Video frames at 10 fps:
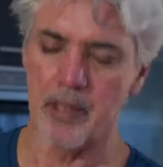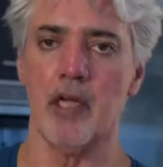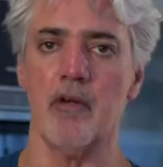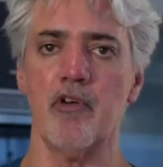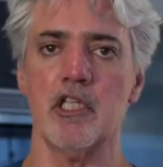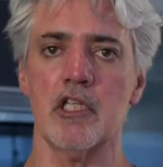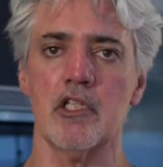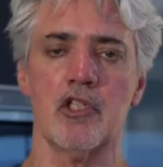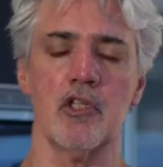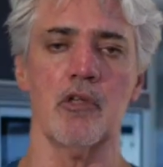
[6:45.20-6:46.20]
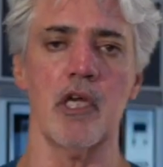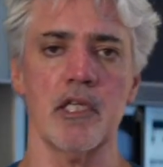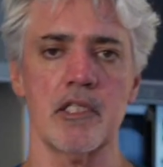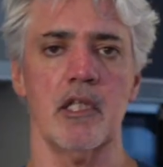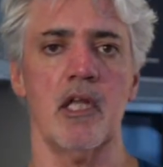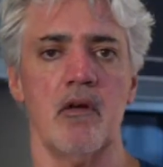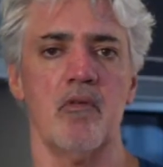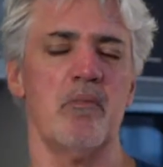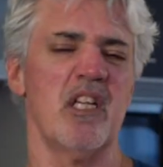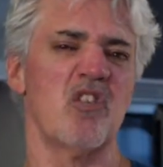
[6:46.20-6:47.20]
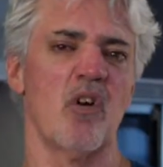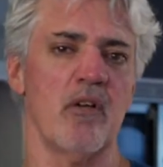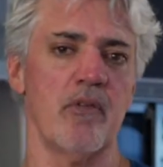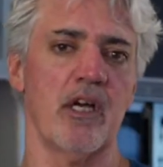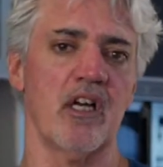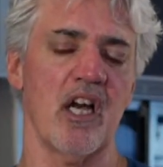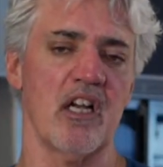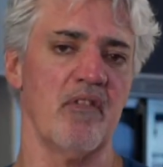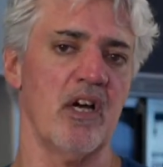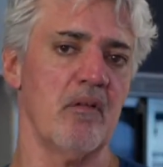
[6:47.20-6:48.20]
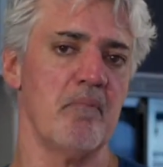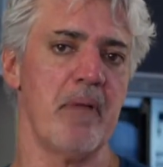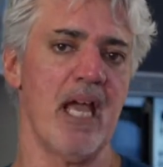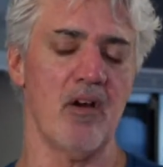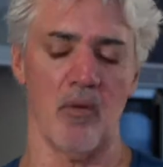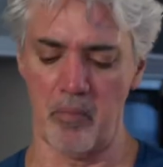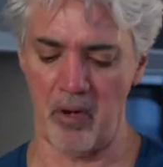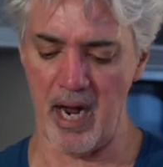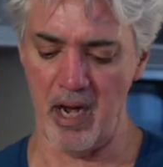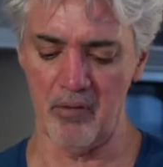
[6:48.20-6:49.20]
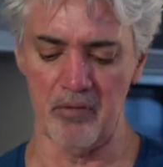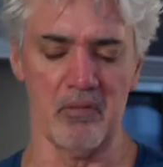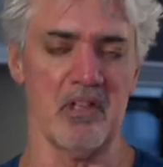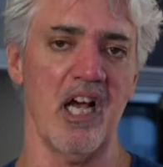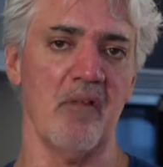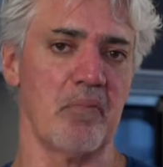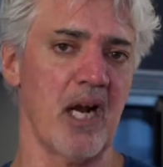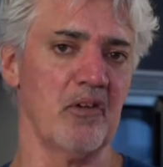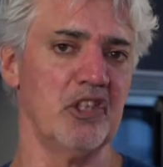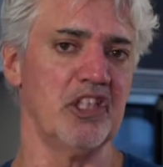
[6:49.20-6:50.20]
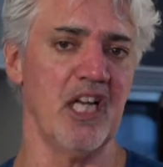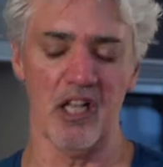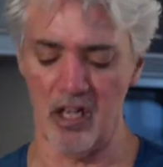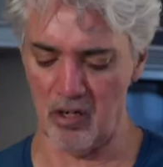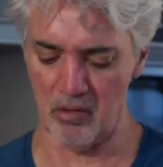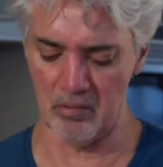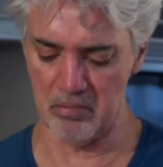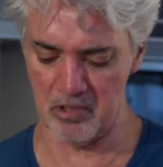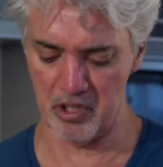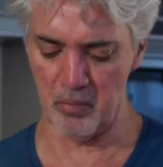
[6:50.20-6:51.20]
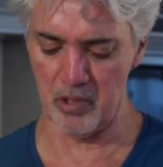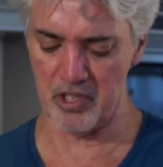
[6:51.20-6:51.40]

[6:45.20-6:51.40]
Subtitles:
than if we didn't do this, and then it would be sort of a kind of a pale brown, brownish yellow soup,